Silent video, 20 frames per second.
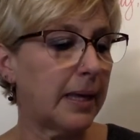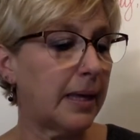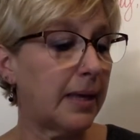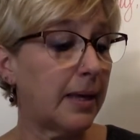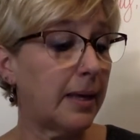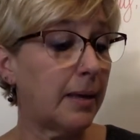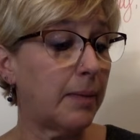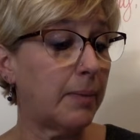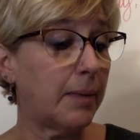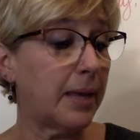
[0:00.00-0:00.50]

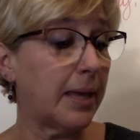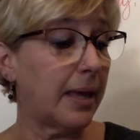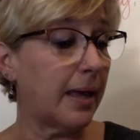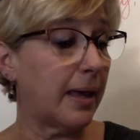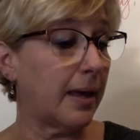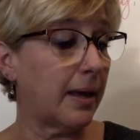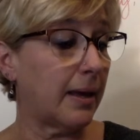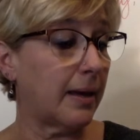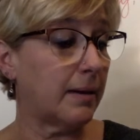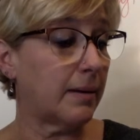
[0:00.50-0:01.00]
he
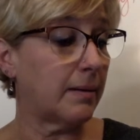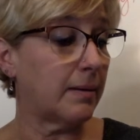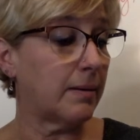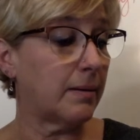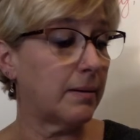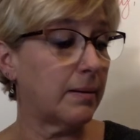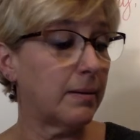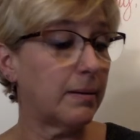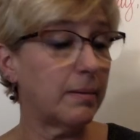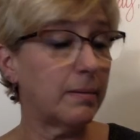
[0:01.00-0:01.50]
began,
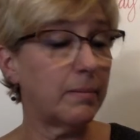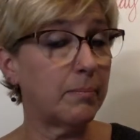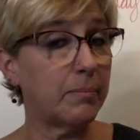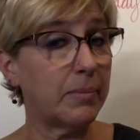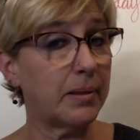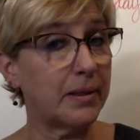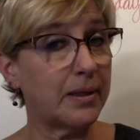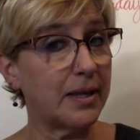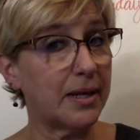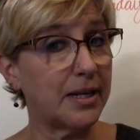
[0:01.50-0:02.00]

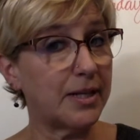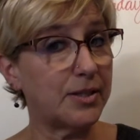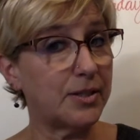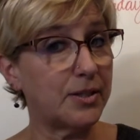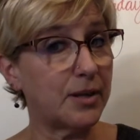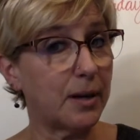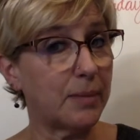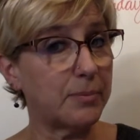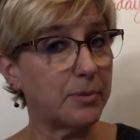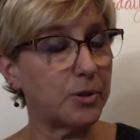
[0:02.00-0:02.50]
but then he
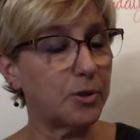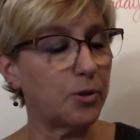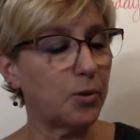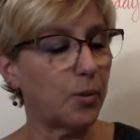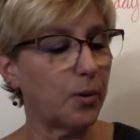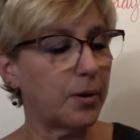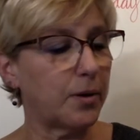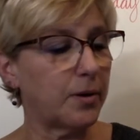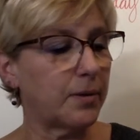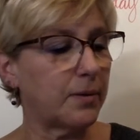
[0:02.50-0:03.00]
stopped
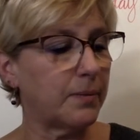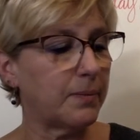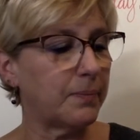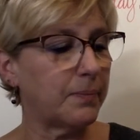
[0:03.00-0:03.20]
short.